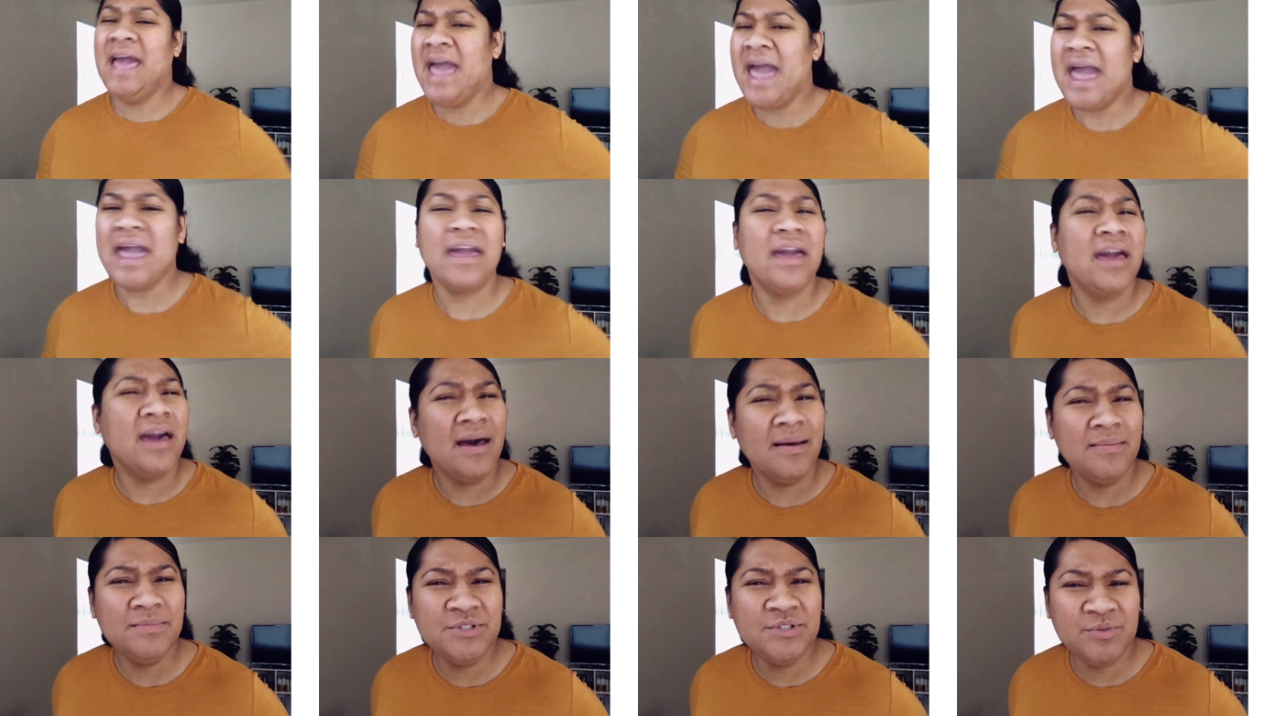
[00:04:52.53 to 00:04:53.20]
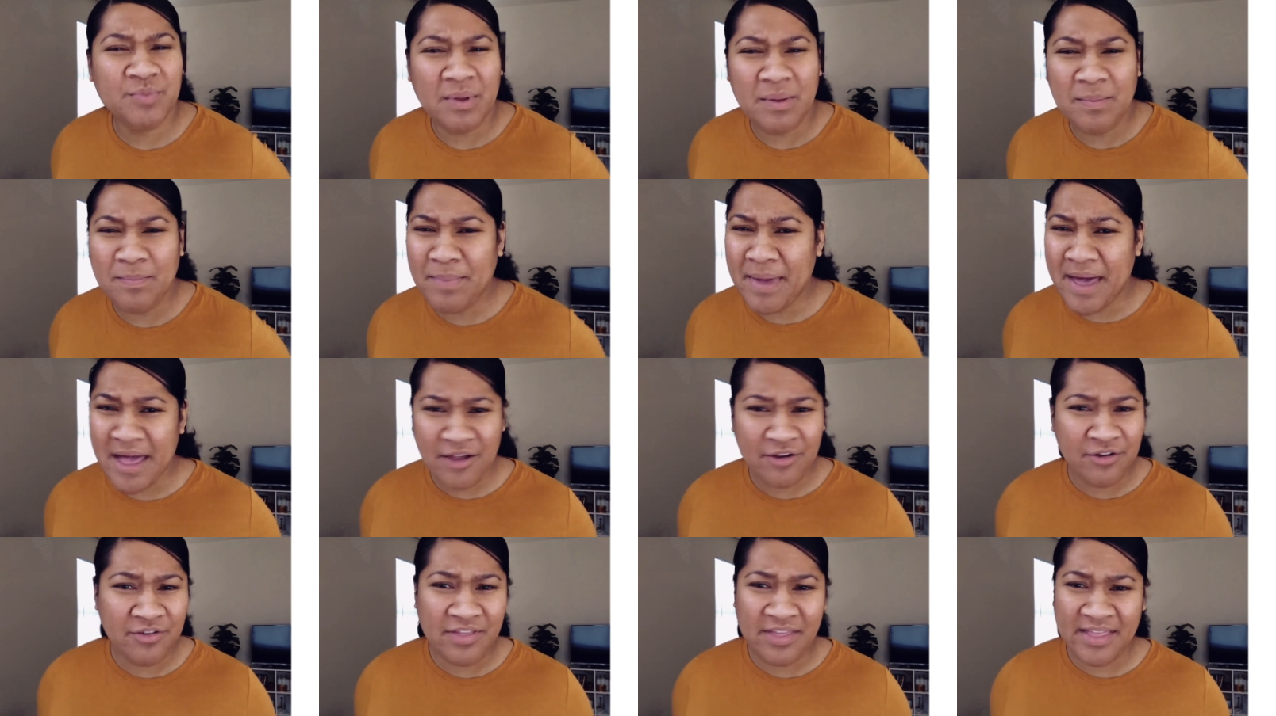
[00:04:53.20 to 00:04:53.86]
and come to be
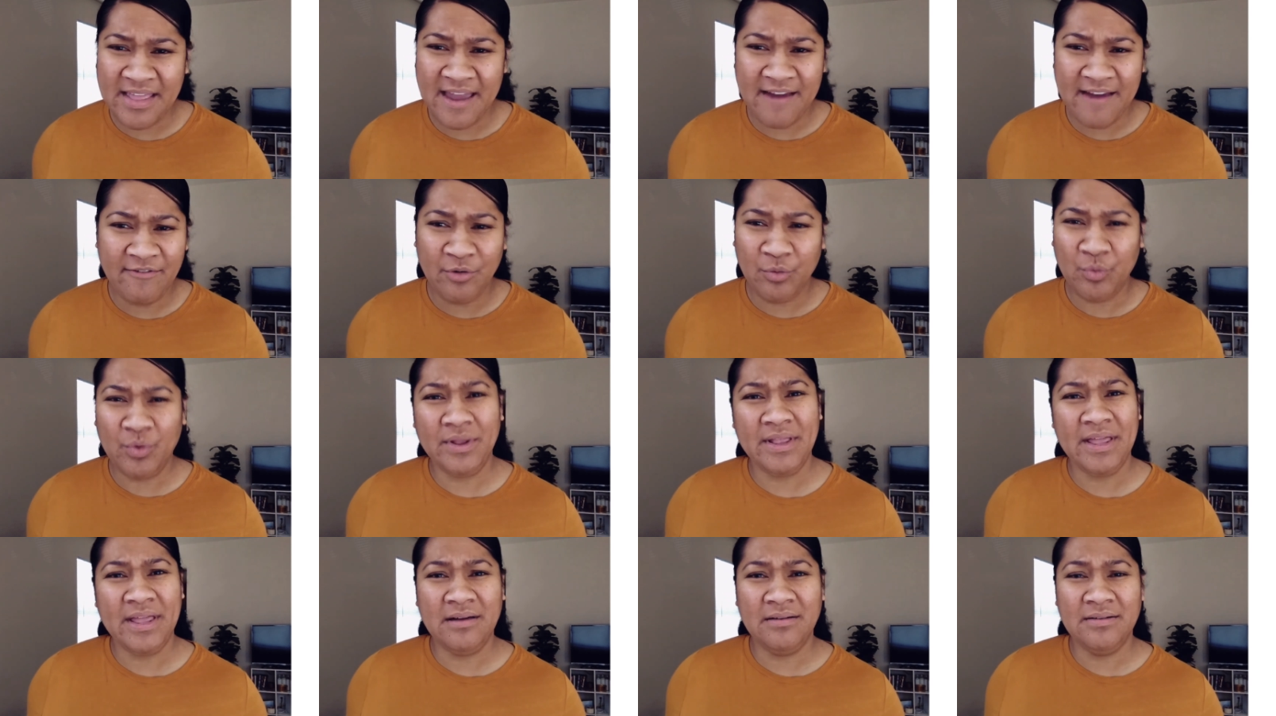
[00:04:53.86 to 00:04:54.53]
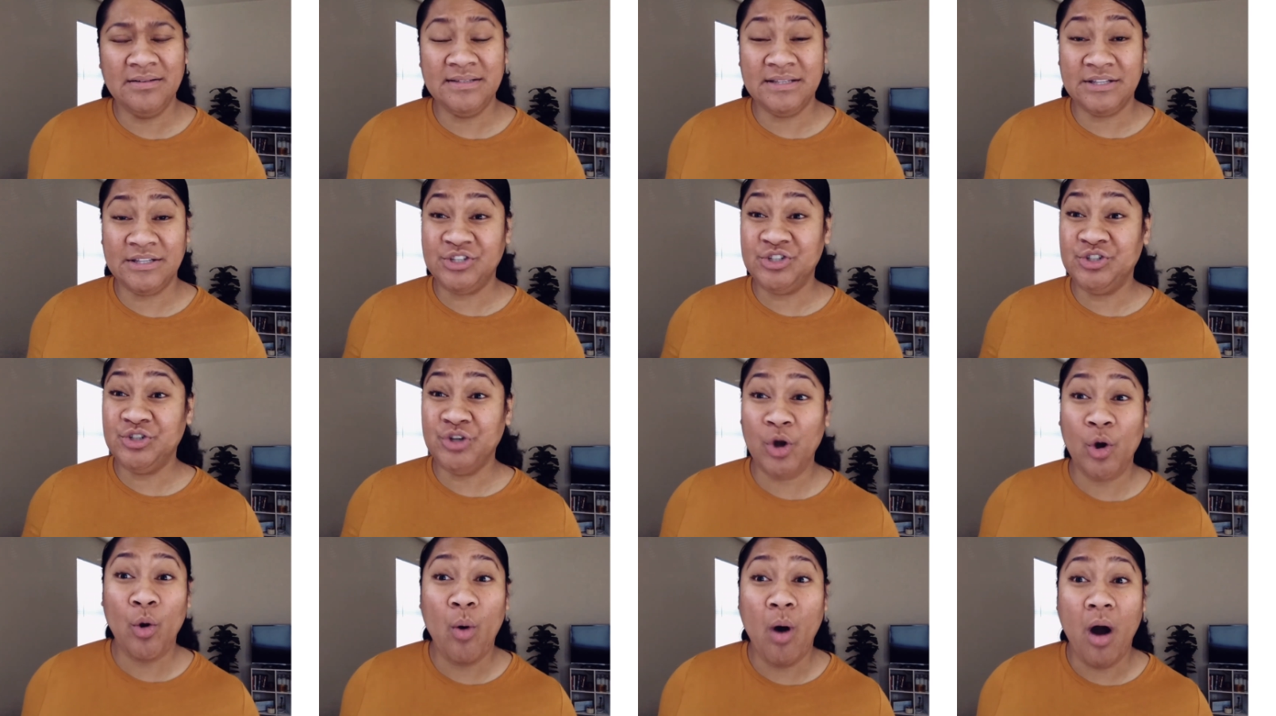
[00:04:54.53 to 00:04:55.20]
better than everyone else and
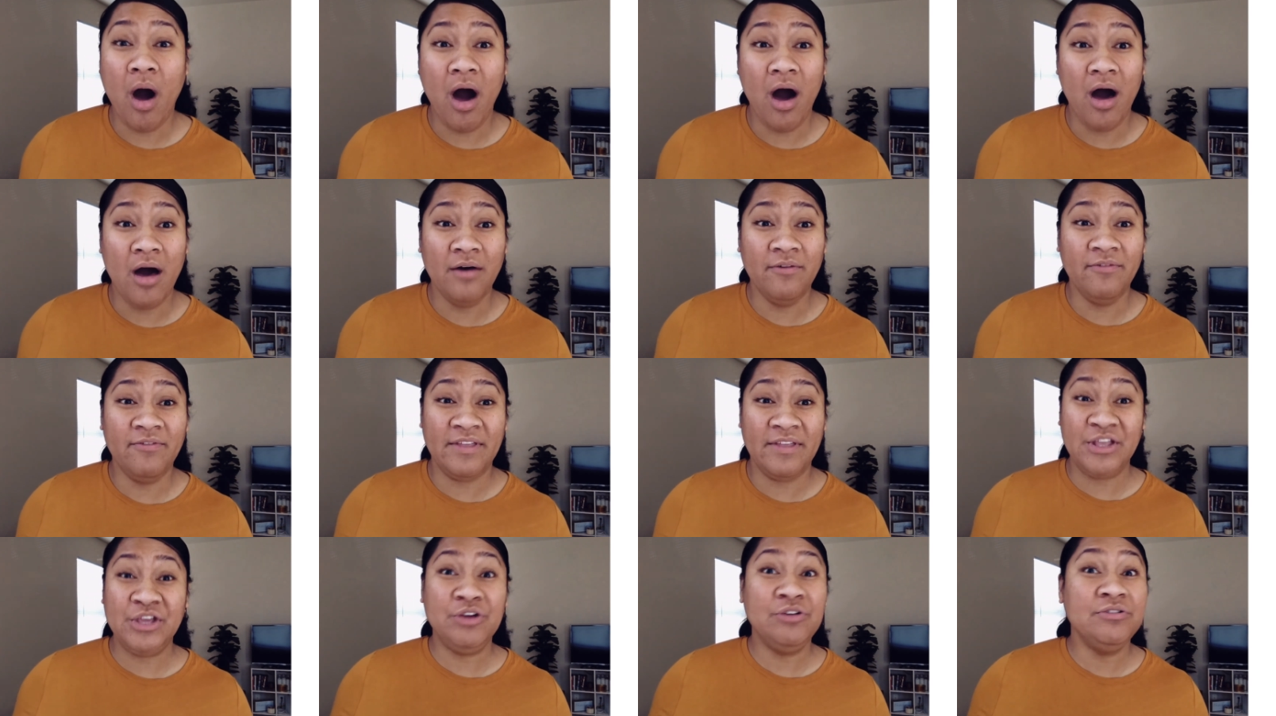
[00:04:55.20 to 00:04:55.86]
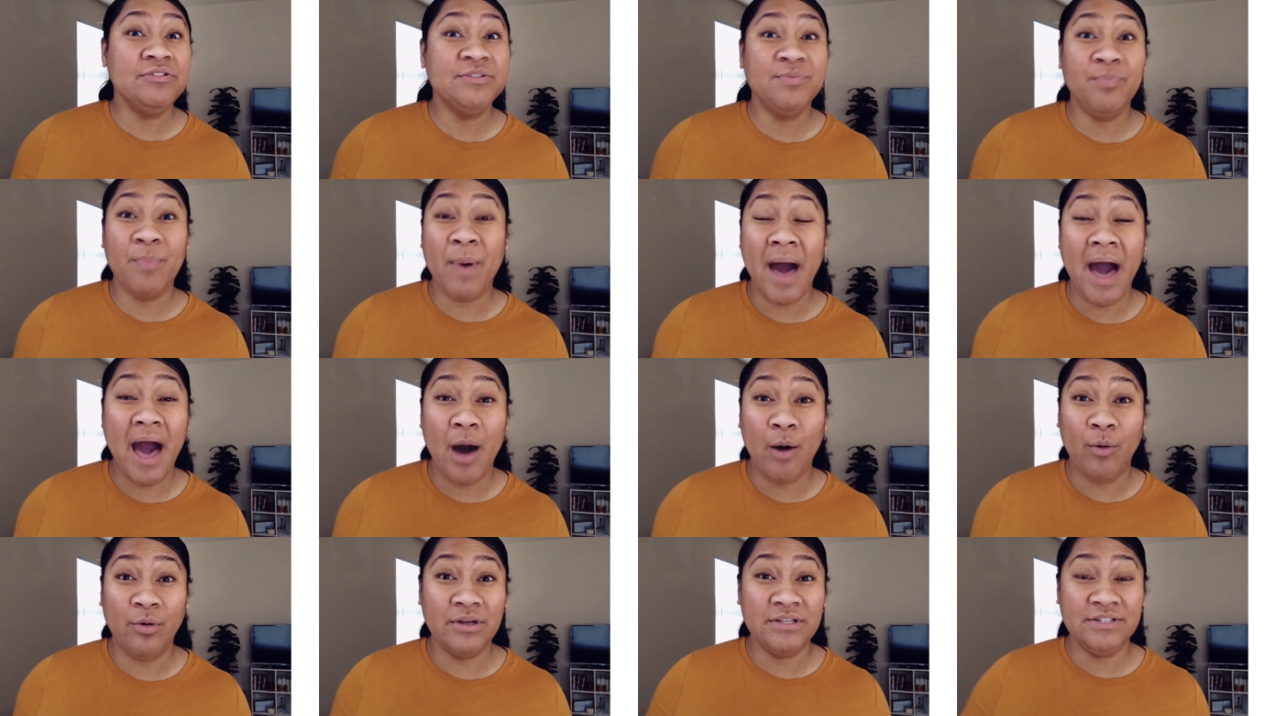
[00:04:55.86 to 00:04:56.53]
show off and use
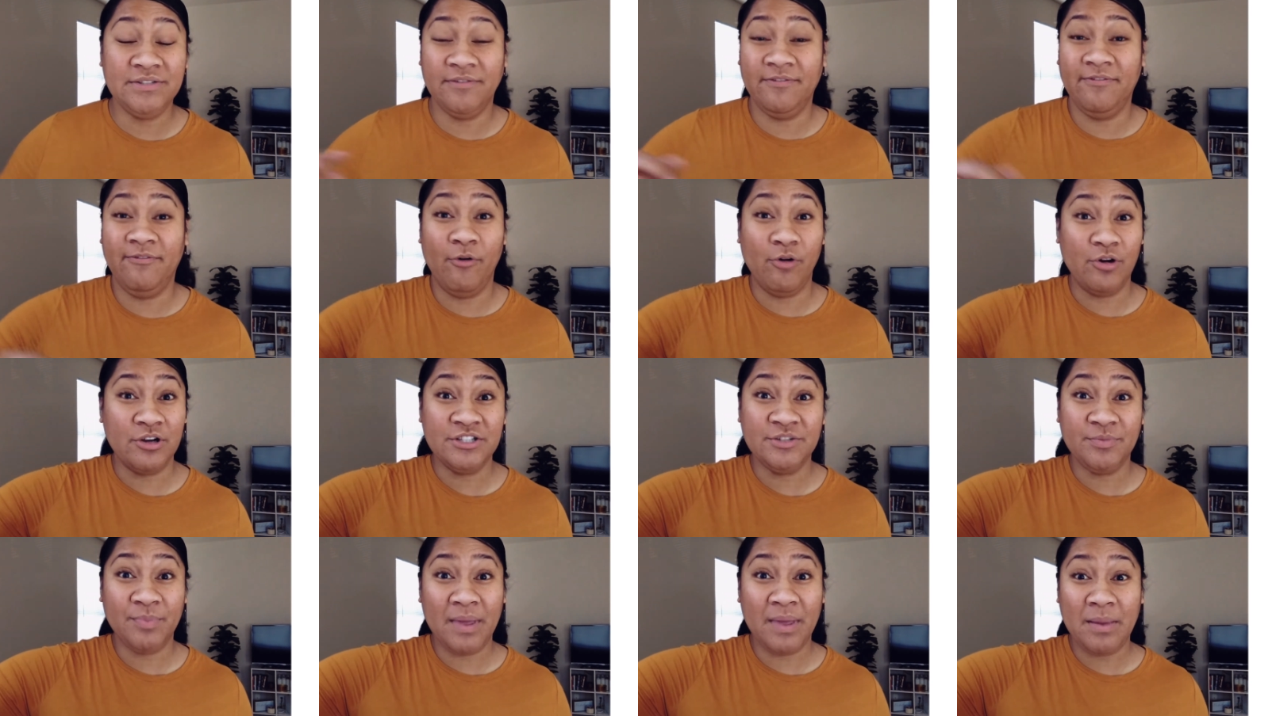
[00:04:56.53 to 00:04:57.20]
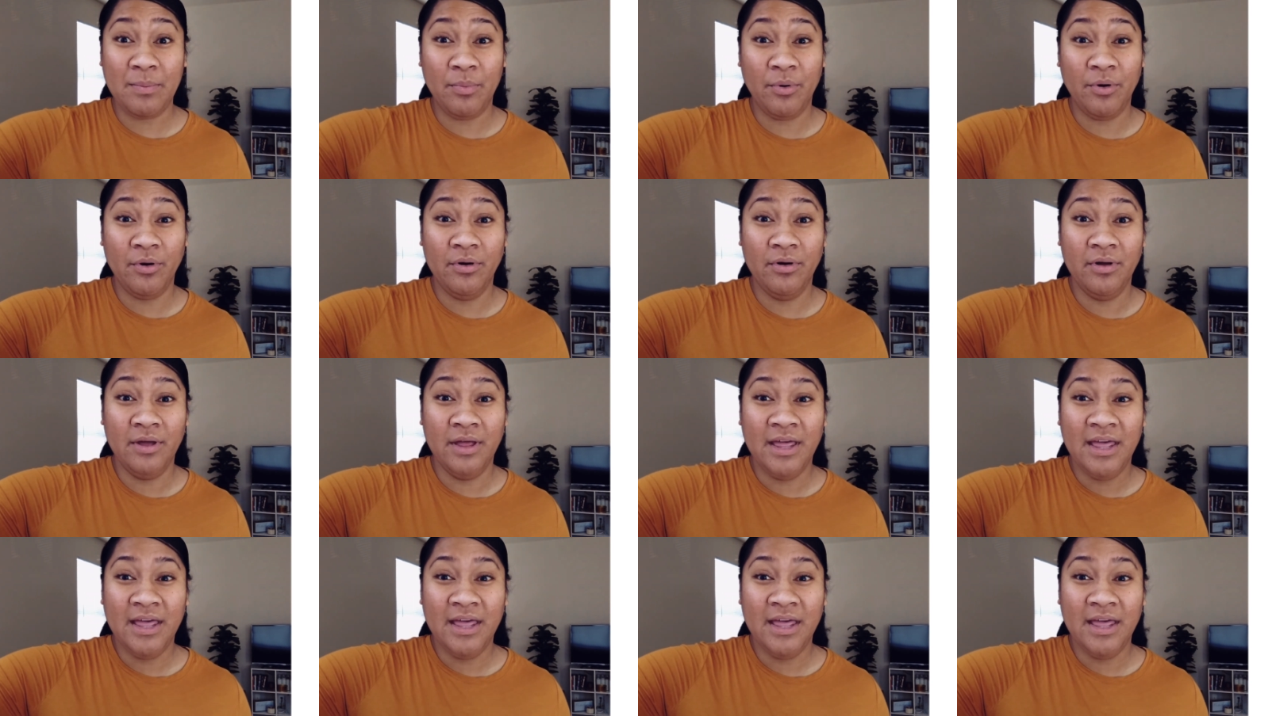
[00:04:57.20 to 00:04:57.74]
power to force people.